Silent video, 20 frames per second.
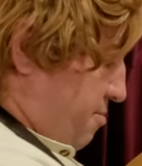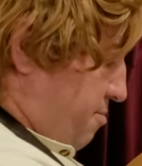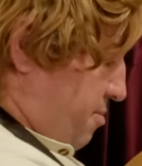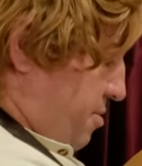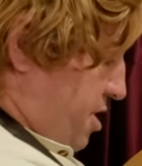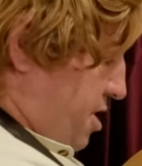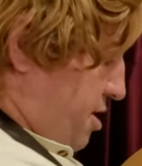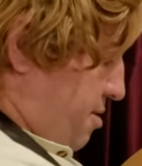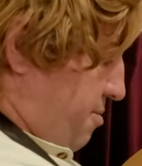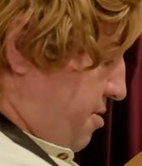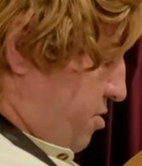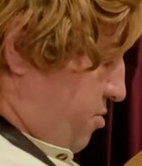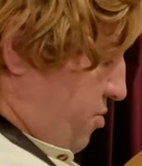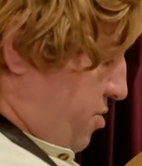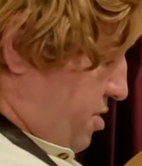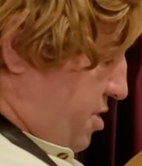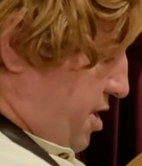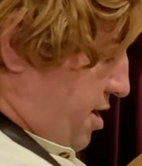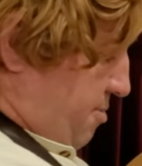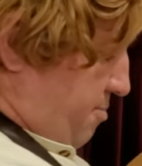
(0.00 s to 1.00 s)
Maybe
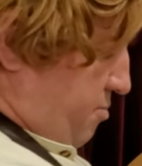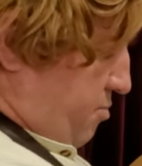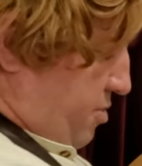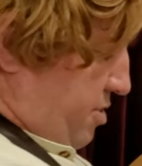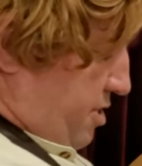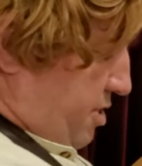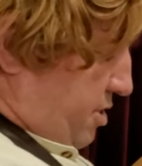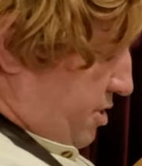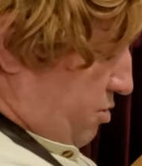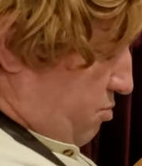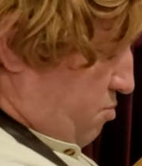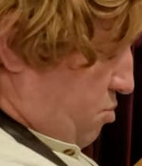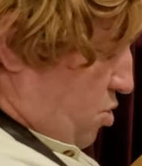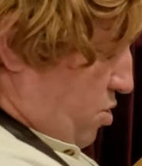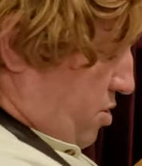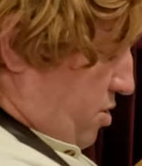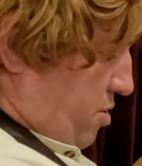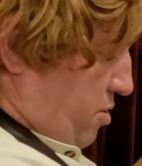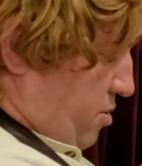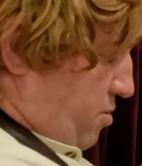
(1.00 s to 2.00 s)
we'll come with a little
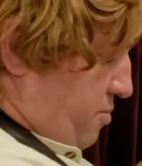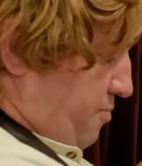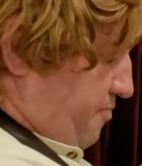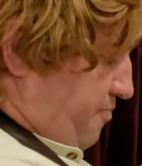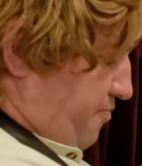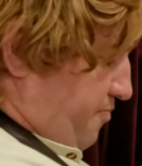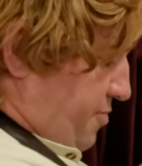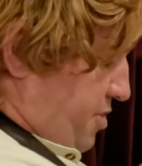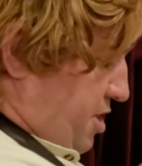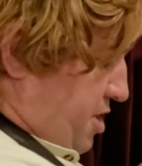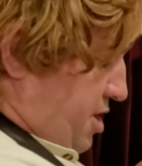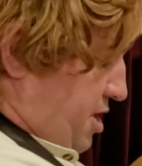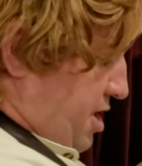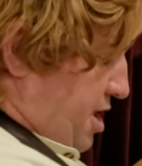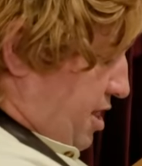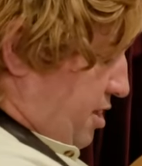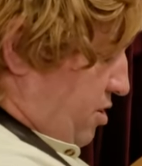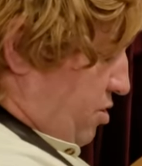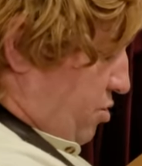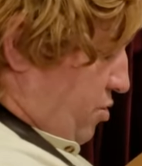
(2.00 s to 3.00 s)
more
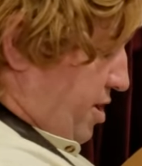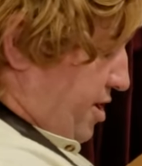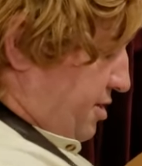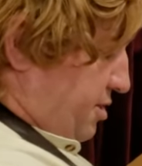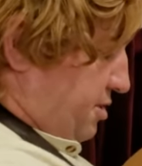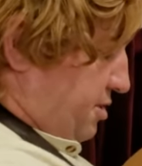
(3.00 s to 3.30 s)
yellow on